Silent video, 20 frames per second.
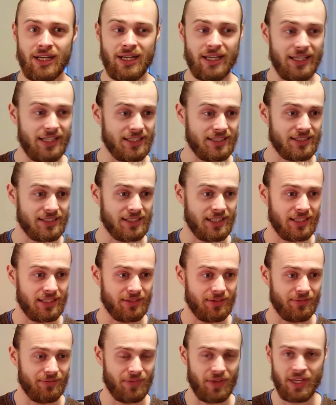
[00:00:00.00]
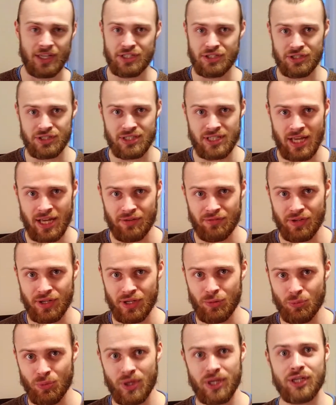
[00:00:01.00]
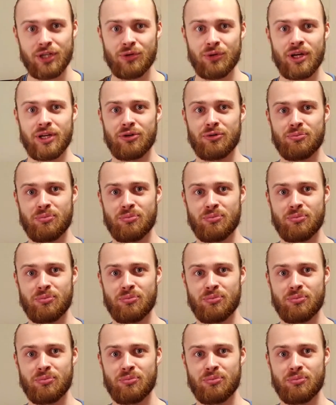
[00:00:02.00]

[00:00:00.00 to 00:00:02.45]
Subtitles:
is that I just have a way greater